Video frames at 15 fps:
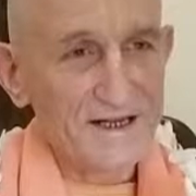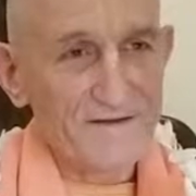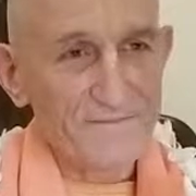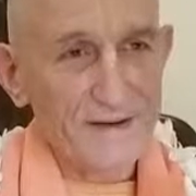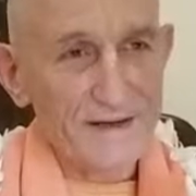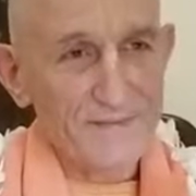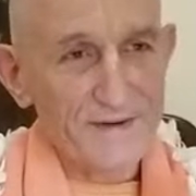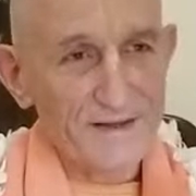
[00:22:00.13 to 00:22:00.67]
have
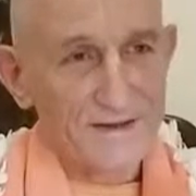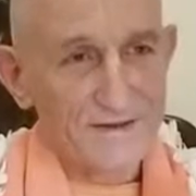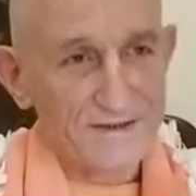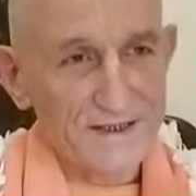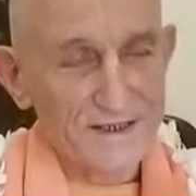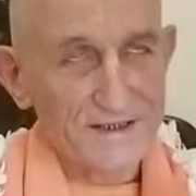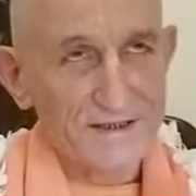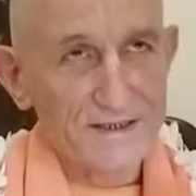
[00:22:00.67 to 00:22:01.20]
paper in those
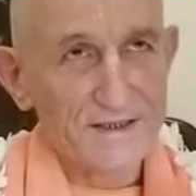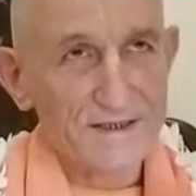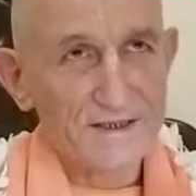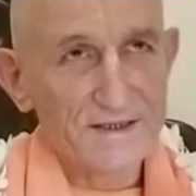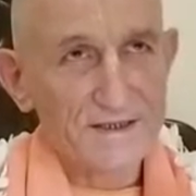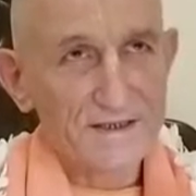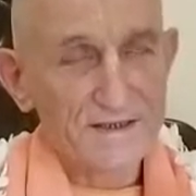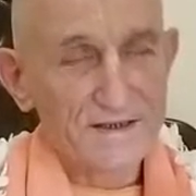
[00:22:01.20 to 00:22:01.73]
days.
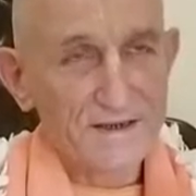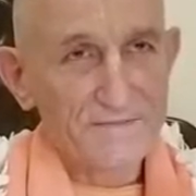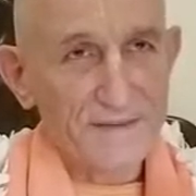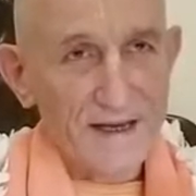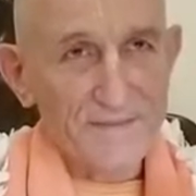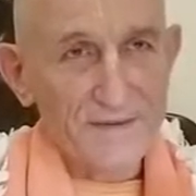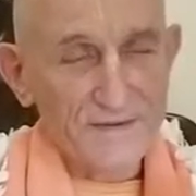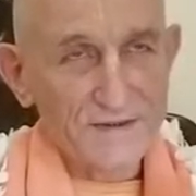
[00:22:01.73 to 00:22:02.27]

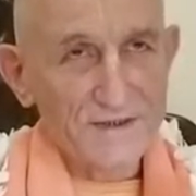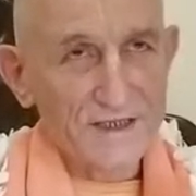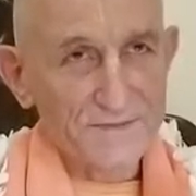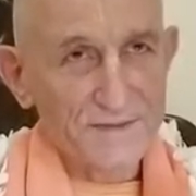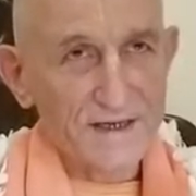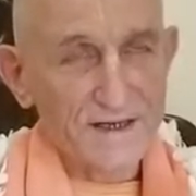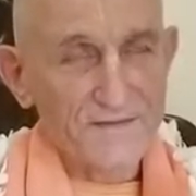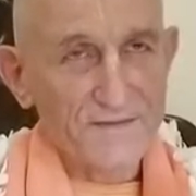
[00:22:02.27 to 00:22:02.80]
Paper was
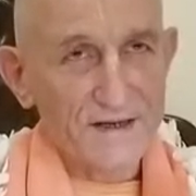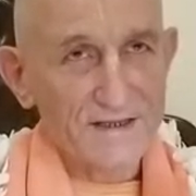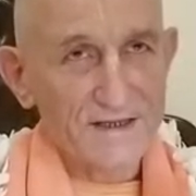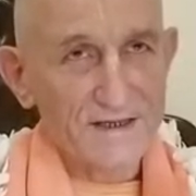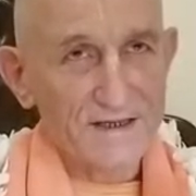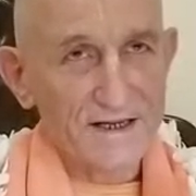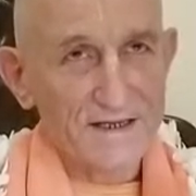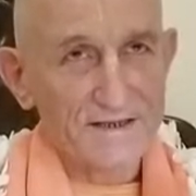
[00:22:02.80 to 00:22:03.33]
just being
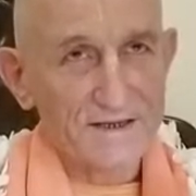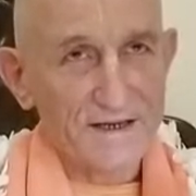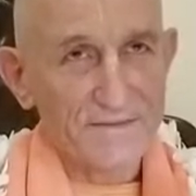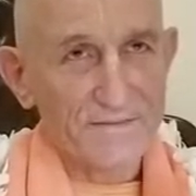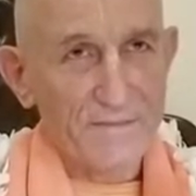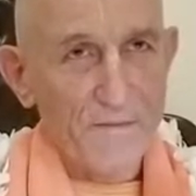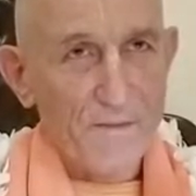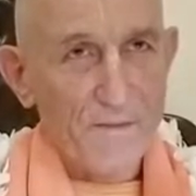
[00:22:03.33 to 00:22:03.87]
invented at that time.